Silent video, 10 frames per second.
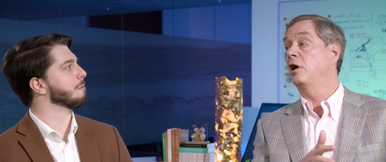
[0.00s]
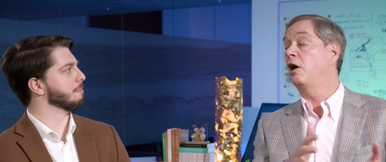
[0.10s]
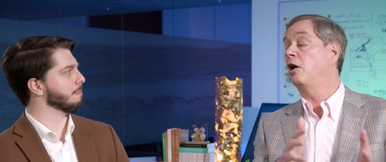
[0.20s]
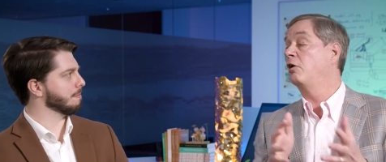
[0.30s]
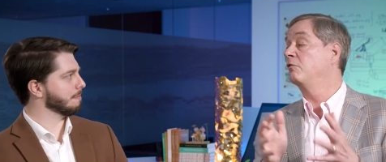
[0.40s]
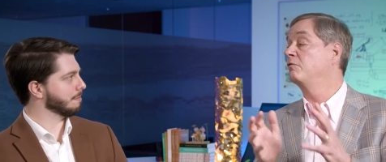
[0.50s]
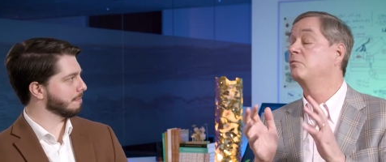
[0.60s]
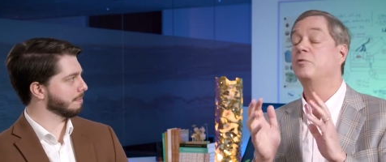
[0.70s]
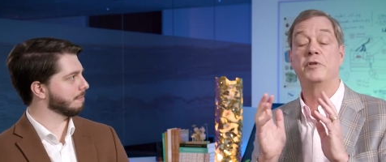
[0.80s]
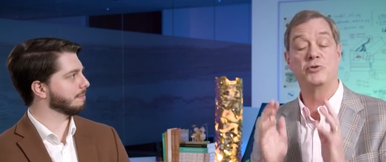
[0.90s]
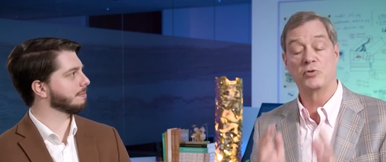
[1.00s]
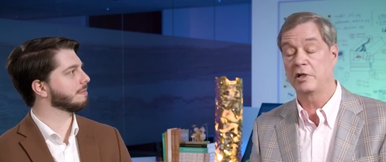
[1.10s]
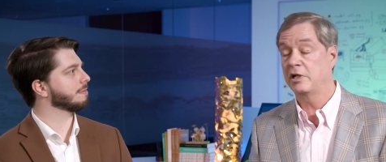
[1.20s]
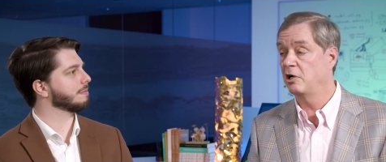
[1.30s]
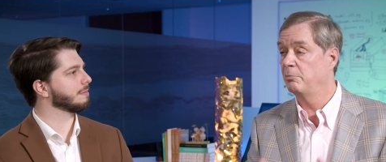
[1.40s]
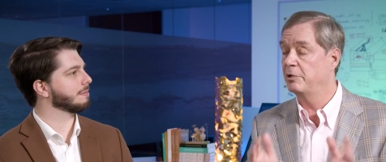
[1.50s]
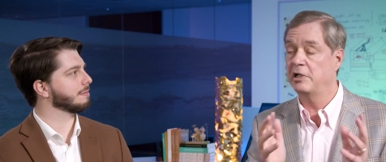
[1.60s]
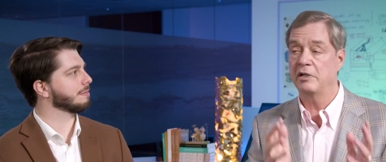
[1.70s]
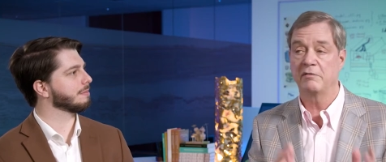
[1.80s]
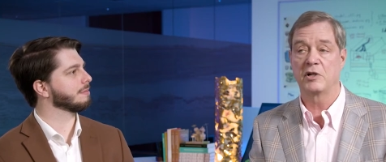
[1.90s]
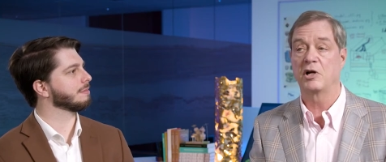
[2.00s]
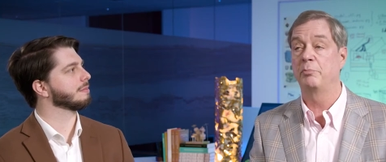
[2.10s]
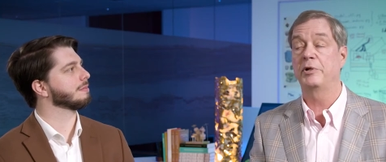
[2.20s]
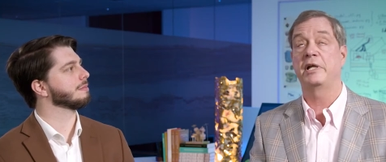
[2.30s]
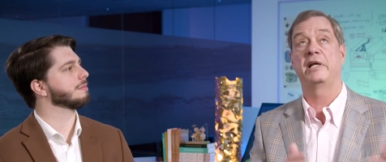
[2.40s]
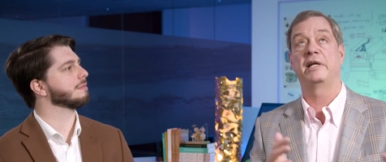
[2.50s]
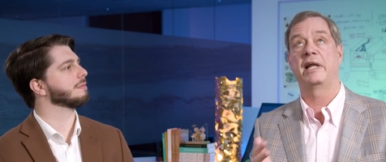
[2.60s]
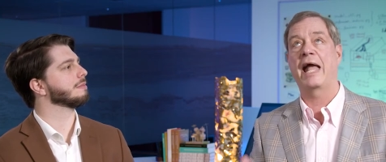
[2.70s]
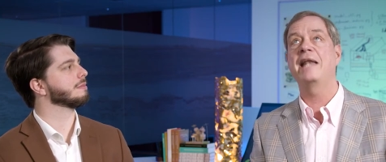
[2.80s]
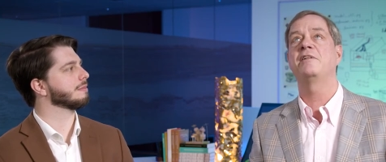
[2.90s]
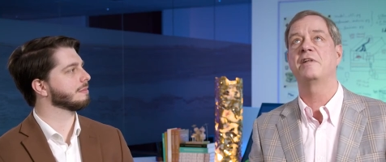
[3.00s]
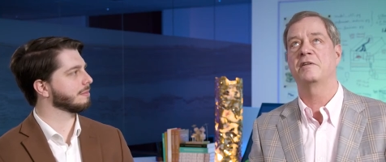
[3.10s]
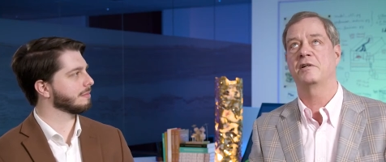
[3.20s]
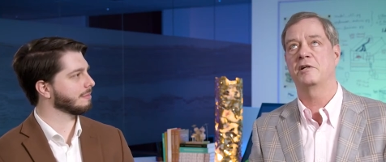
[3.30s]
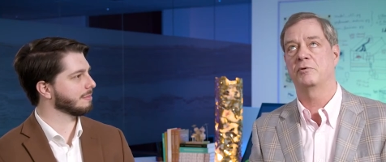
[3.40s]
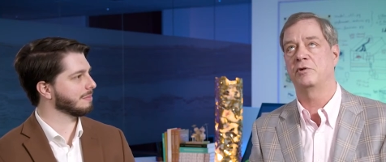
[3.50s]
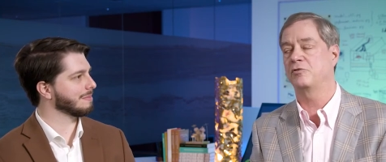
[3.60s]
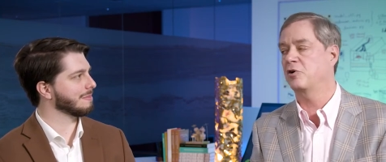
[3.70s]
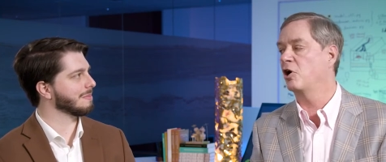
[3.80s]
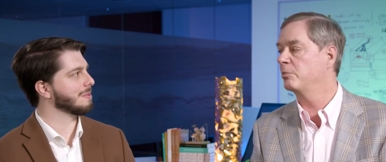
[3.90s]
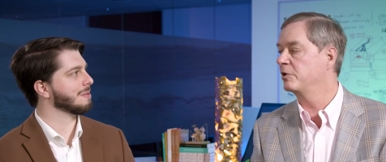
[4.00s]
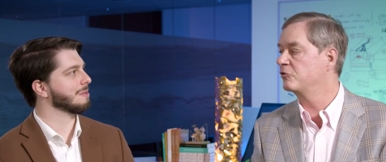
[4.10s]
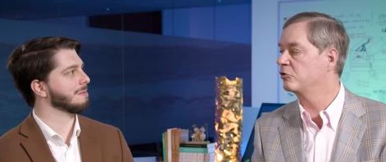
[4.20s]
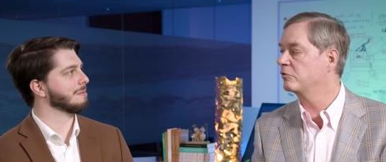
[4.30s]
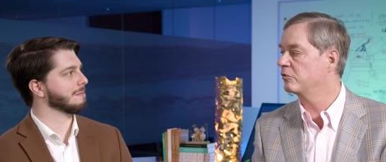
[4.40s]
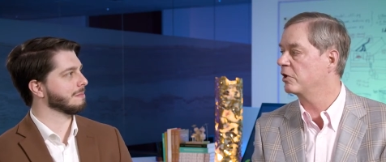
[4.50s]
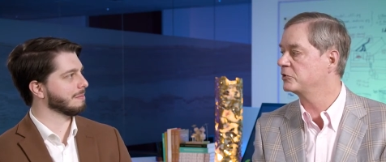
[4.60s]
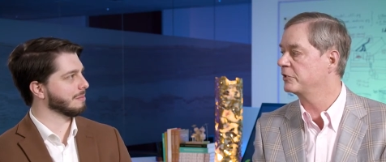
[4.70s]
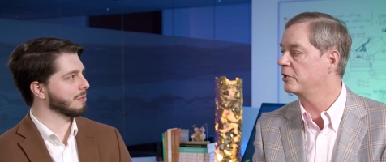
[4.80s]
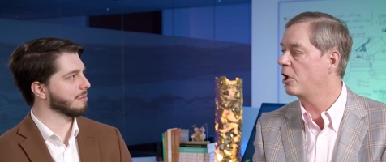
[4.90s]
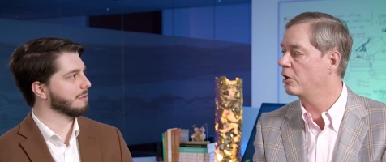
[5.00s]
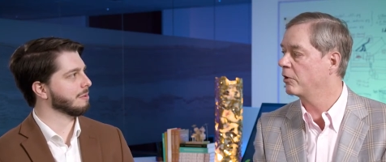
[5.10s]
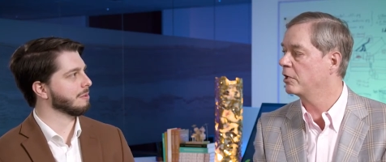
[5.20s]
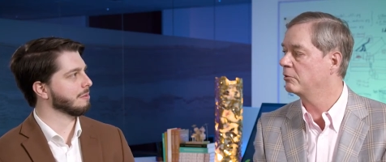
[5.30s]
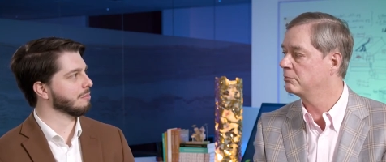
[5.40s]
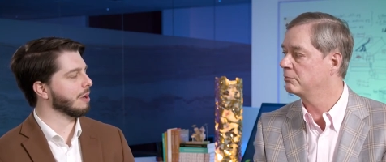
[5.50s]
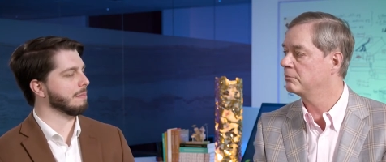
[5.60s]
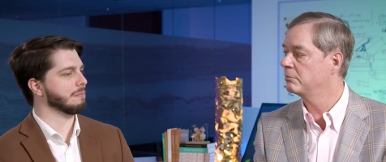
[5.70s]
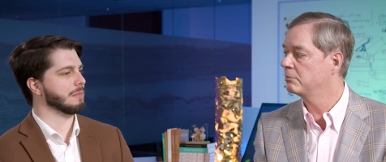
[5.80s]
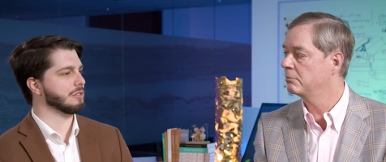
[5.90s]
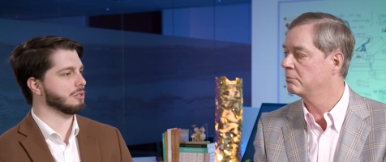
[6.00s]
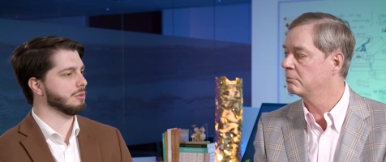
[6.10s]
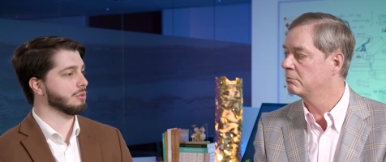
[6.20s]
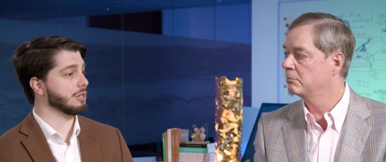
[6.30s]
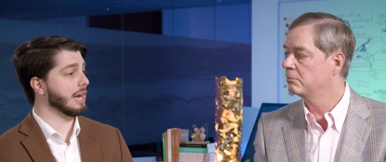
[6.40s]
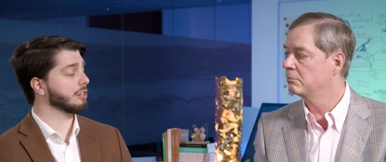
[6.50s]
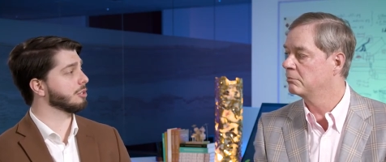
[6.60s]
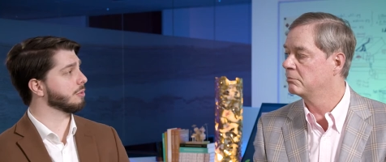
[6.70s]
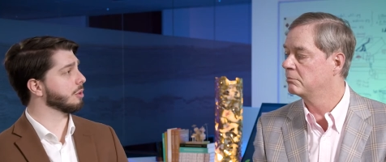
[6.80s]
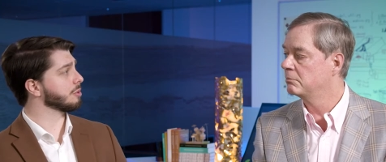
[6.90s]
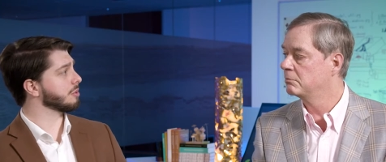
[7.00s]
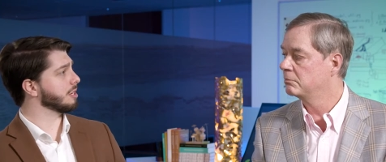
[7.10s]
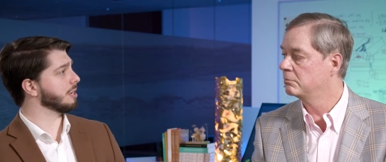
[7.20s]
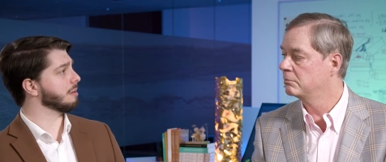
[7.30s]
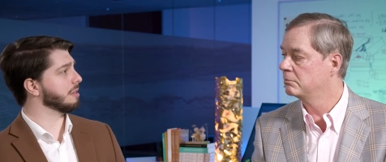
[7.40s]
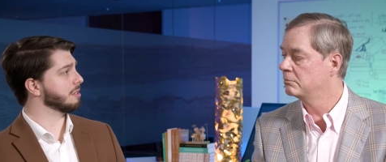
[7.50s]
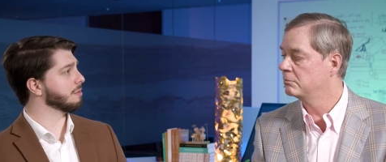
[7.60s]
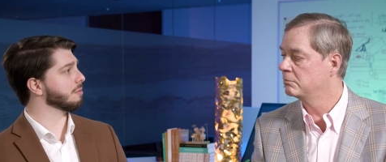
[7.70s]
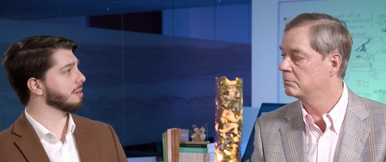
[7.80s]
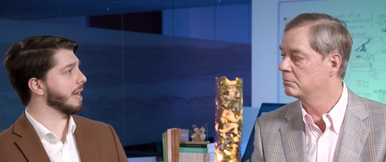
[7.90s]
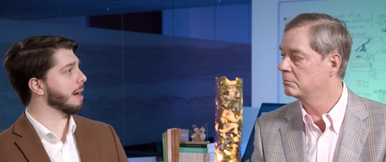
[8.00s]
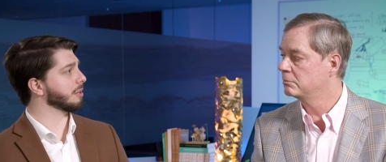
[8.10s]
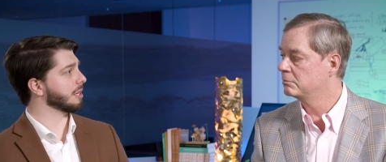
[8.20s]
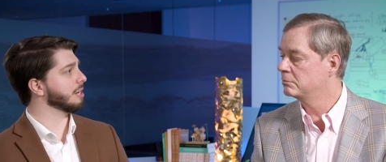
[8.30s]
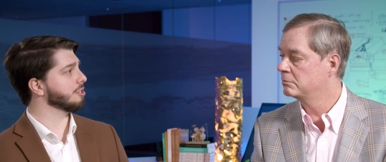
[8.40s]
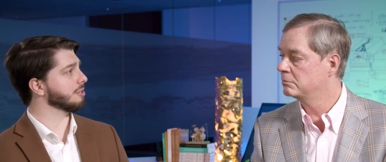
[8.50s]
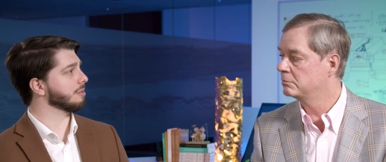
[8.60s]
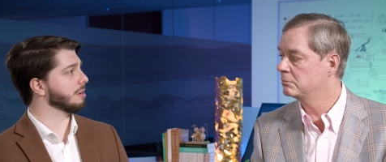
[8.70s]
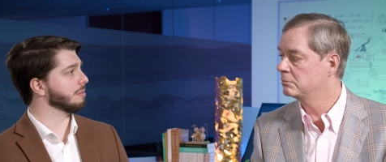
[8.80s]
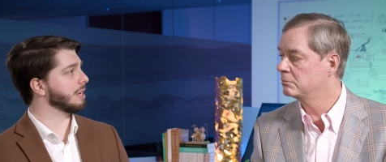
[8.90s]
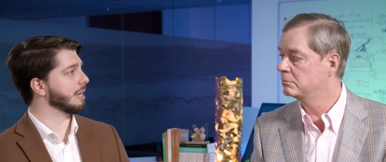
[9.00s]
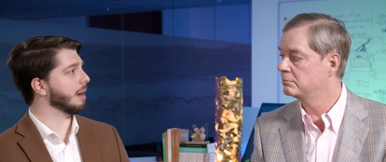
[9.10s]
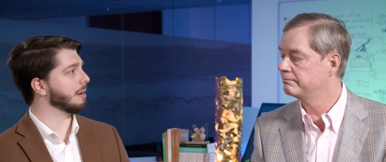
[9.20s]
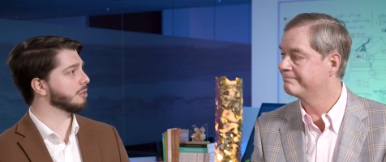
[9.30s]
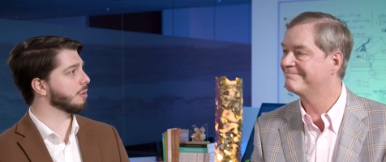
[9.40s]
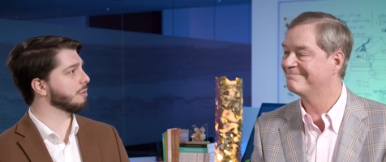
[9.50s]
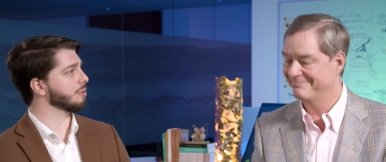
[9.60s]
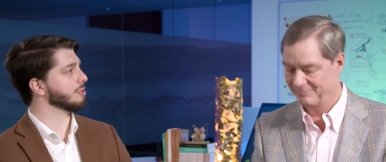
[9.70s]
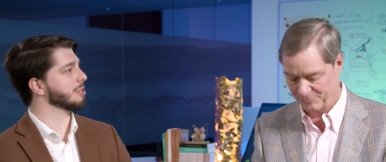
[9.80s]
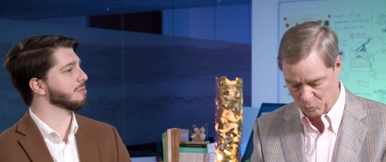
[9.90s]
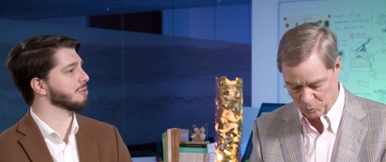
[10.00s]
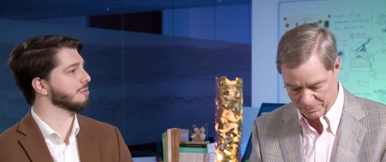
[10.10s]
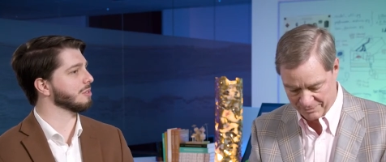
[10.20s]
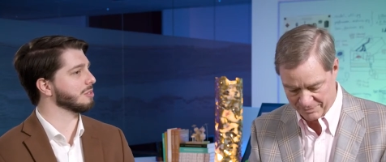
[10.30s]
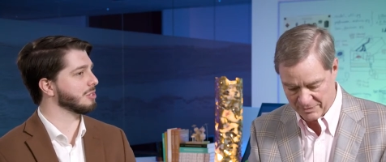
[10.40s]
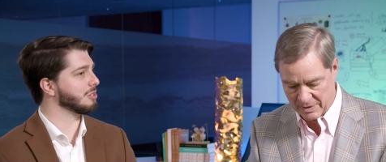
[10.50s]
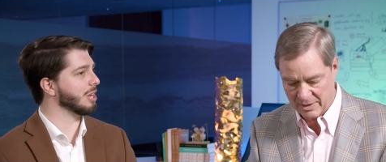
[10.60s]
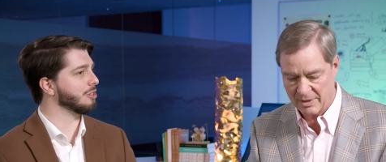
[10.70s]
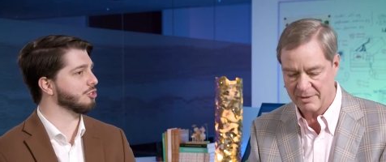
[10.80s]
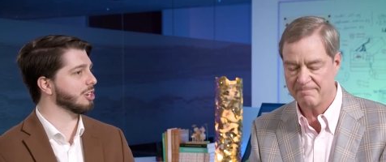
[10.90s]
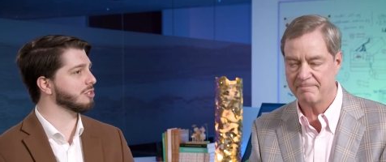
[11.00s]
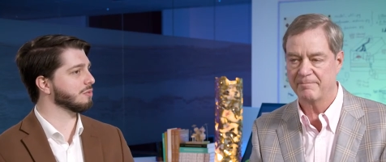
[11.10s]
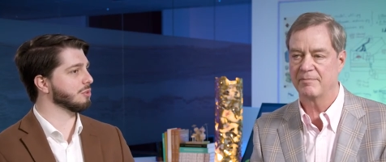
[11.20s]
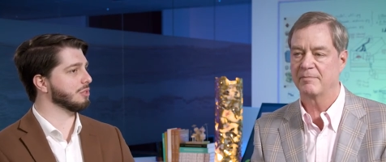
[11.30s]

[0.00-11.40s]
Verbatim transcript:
Speaker 1: of the drilling company, of the company, and anything that can reduce carbon is good for us in the long run.
Speaker 2: Right, that's huge. And actually, we're also seeing a different application of AI as well for the subsurface. It's not just for